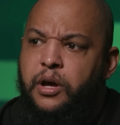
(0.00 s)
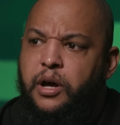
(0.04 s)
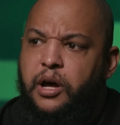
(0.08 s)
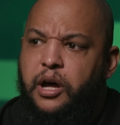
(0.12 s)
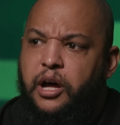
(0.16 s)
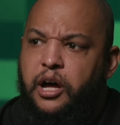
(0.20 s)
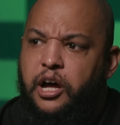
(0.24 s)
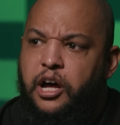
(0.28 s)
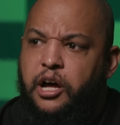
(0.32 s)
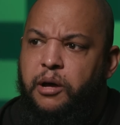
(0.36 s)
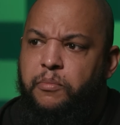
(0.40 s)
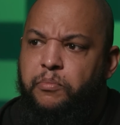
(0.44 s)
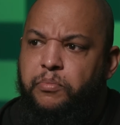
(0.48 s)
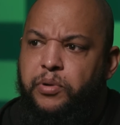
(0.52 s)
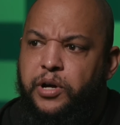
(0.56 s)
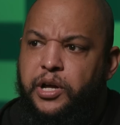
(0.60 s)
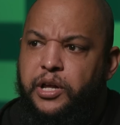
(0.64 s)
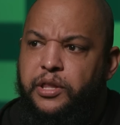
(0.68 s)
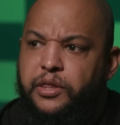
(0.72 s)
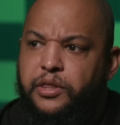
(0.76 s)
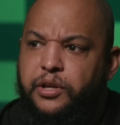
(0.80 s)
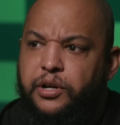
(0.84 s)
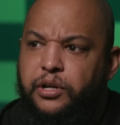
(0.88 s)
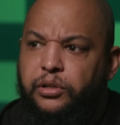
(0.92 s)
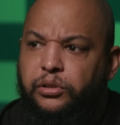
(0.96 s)

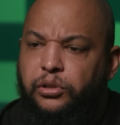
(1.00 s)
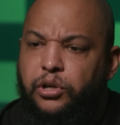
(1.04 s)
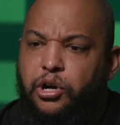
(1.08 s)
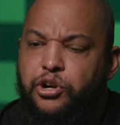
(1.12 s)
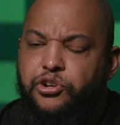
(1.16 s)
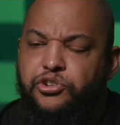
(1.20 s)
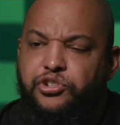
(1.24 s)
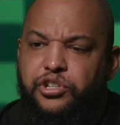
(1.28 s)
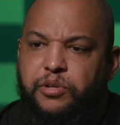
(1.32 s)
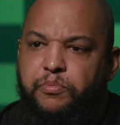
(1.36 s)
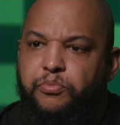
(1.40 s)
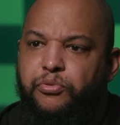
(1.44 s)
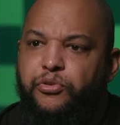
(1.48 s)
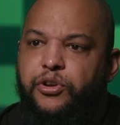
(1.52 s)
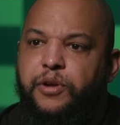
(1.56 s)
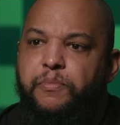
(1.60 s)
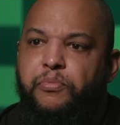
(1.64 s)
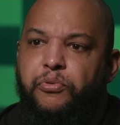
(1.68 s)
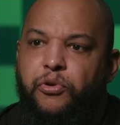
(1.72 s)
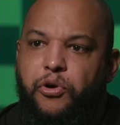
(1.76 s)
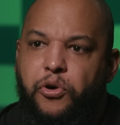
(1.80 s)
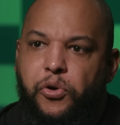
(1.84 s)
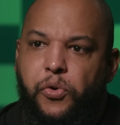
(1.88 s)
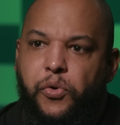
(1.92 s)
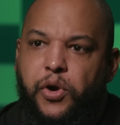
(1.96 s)
but they're largely
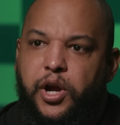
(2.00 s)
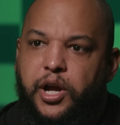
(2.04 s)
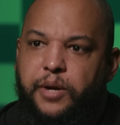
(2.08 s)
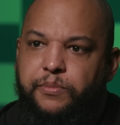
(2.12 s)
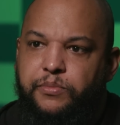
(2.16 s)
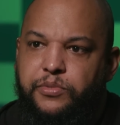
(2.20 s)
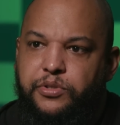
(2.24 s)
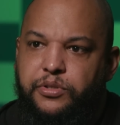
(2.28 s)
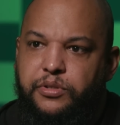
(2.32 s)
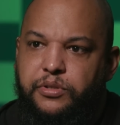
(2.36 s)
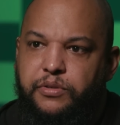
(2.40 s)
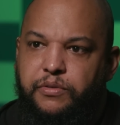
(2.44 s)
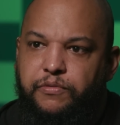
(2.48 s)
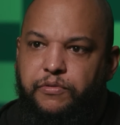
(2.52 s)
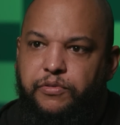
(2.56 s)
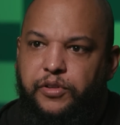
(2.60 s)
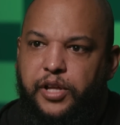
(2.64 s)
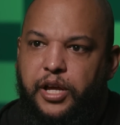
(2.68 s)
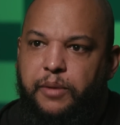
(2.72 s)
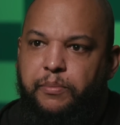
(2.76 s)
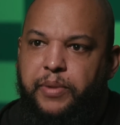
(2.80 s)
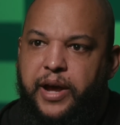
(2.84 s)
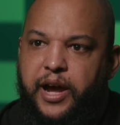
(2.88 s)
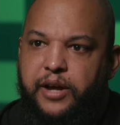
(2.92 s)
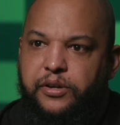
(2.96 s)
pre-programmed
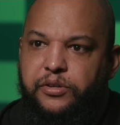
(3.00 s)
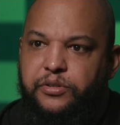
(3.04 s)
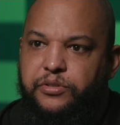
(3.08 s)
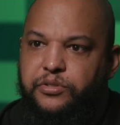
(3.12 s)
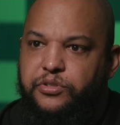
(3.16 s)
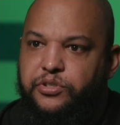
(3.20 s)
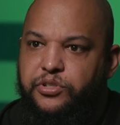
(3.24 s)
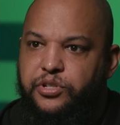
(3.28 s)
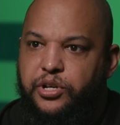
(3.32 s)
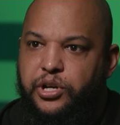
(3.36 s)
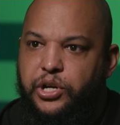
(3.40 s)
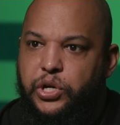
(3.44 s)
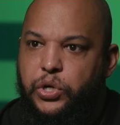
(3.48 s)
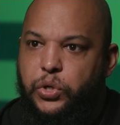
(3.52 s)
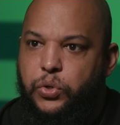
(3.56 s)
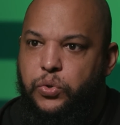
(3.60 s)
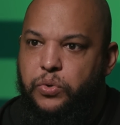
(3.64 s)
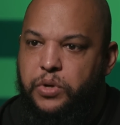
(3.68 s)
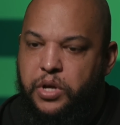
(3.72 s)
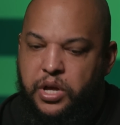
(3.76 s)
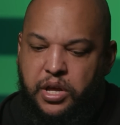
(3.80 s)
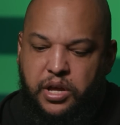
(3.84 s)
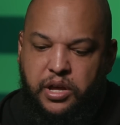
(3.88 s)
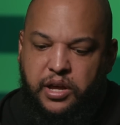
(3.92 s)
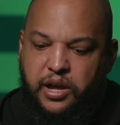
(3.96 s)
flight patterns.
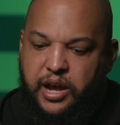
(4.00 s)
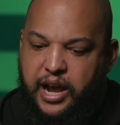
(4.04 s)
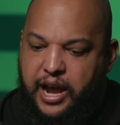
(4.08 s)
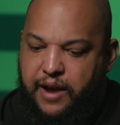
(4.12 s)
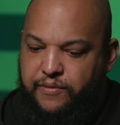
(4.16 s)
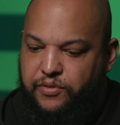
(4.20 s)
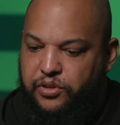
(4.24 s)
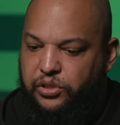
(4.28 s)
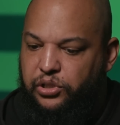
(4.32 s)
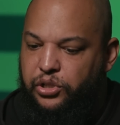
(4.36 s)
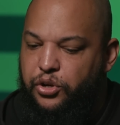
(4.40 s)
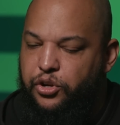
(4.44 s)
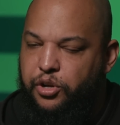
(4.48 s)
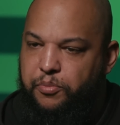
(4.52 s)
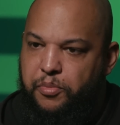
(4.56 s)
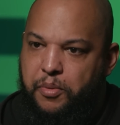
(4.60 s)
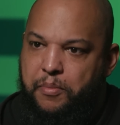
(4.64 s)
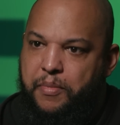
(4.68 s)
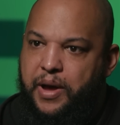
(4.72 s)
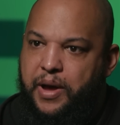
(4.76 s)
So I have to load up a